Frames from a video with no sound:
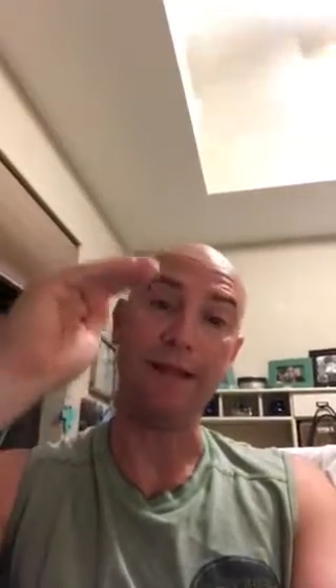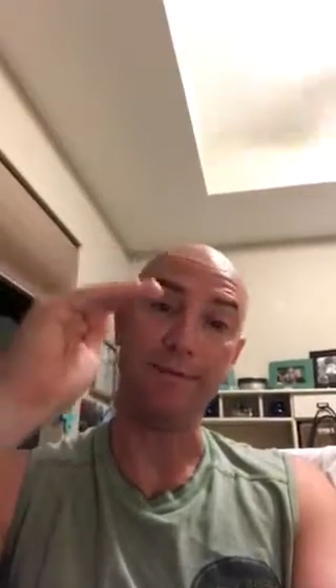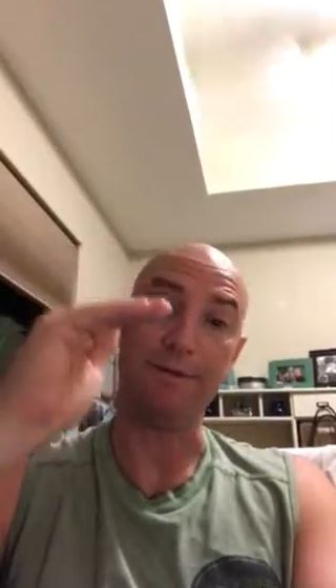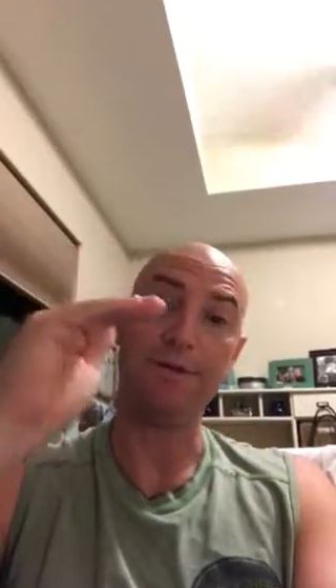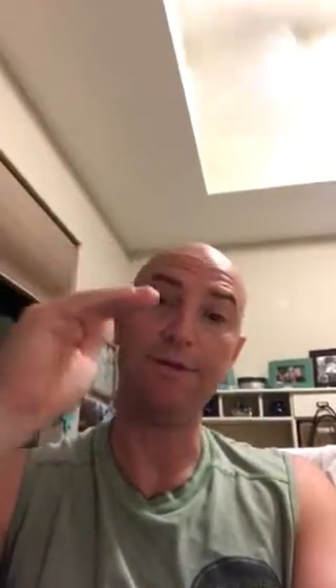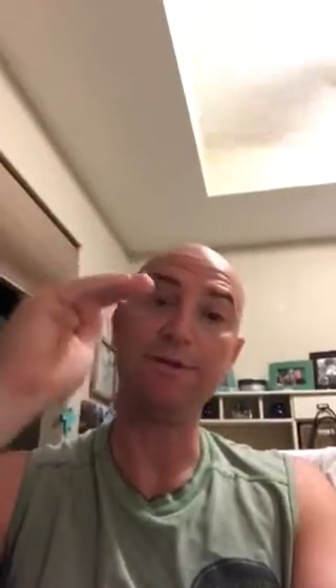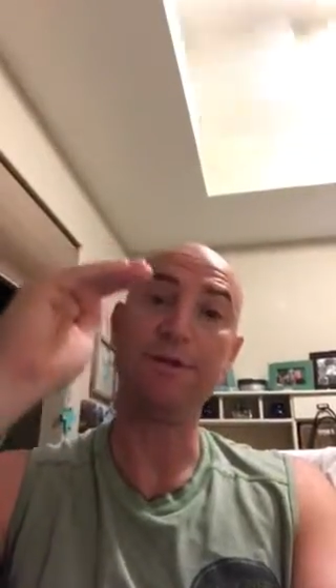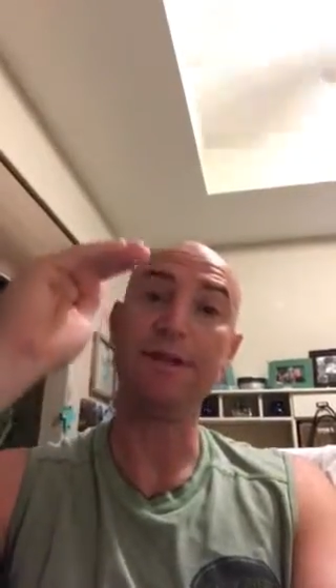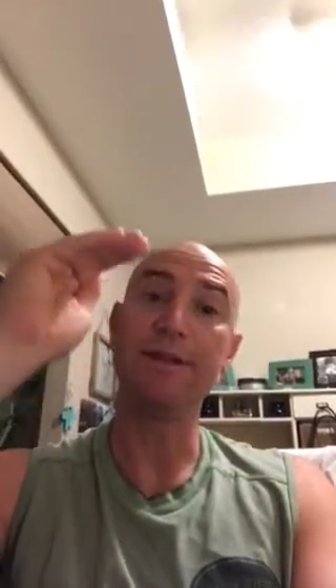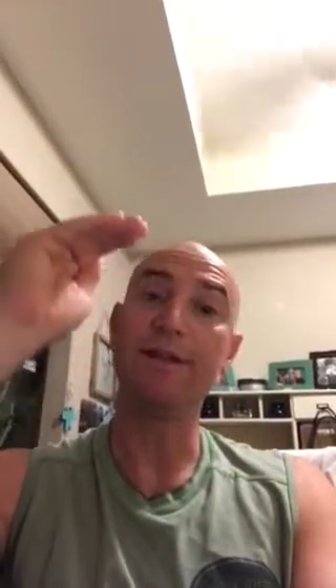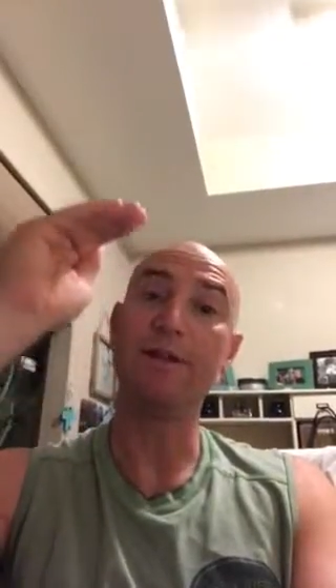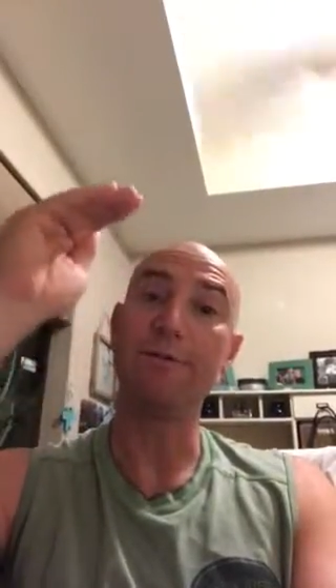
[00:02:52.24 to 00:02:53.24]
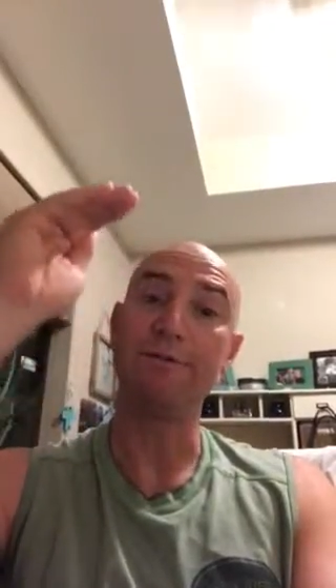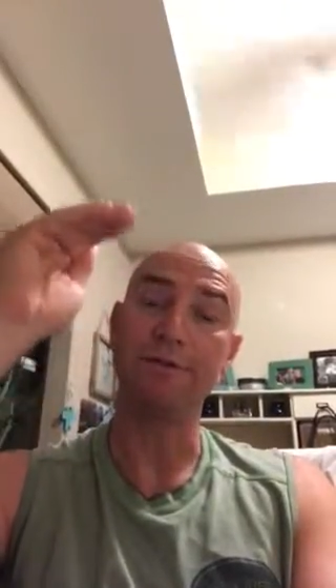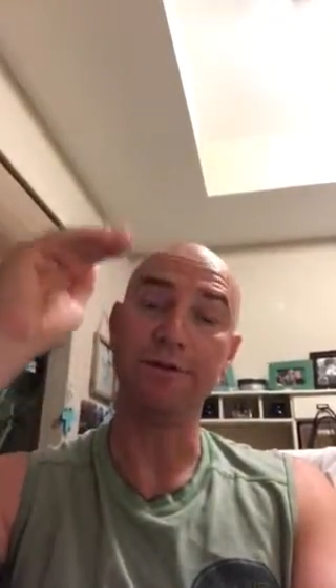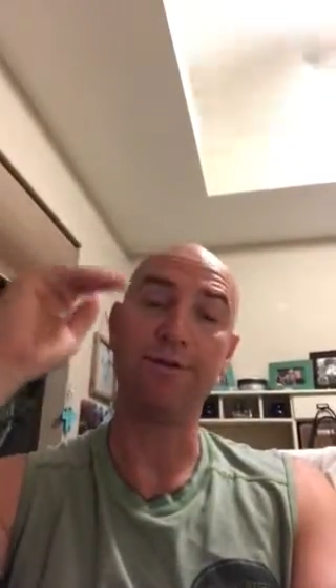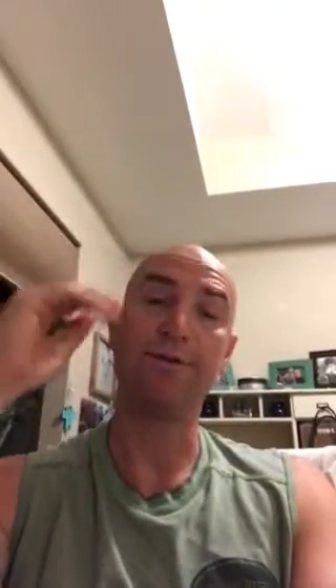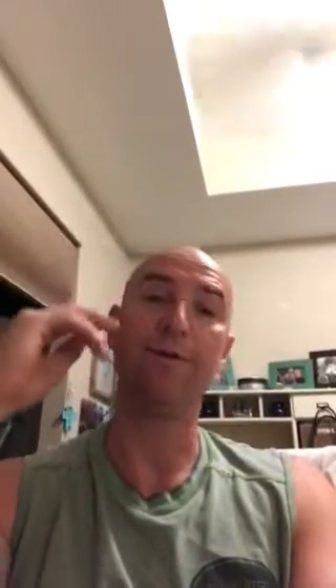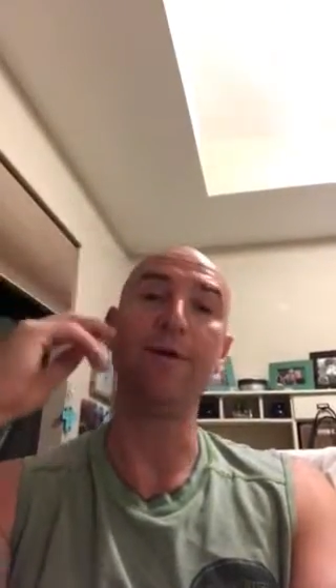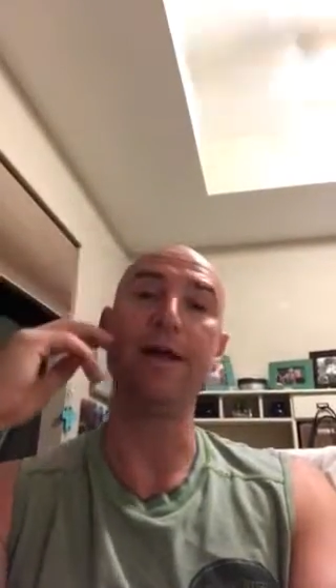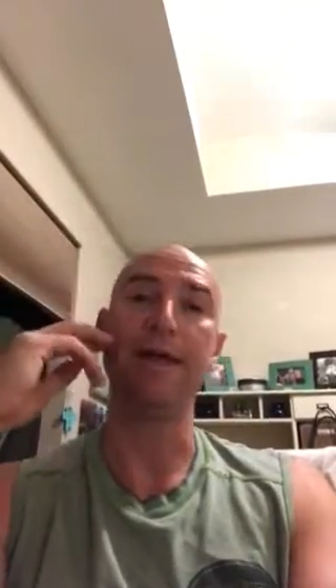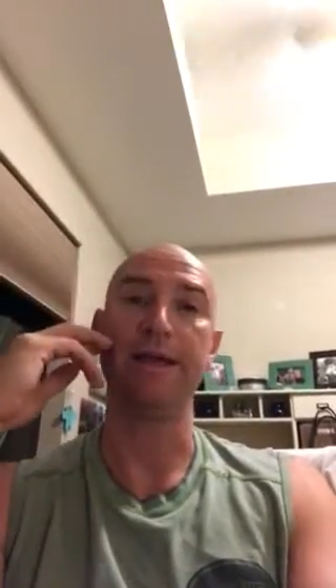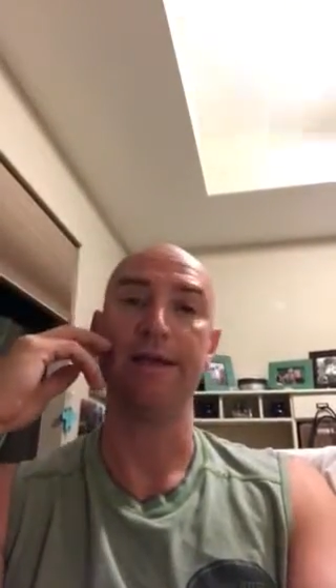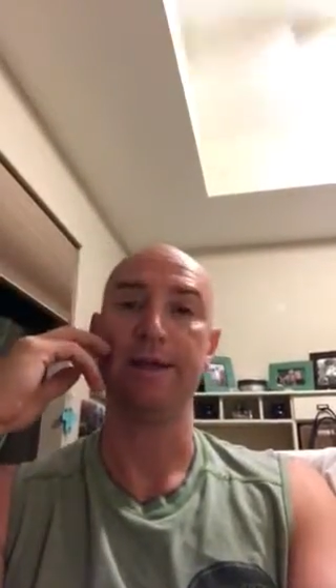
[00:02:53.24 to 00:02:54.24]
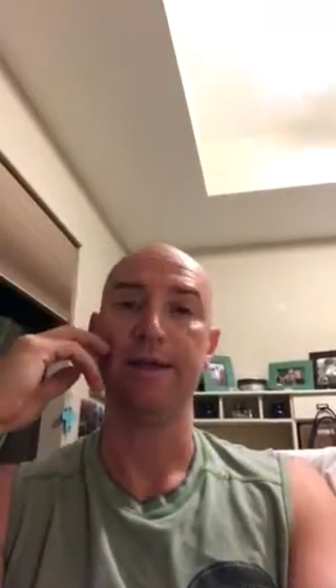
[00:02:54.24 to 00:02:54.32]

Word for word: that limit, see if you can get a little bit further away,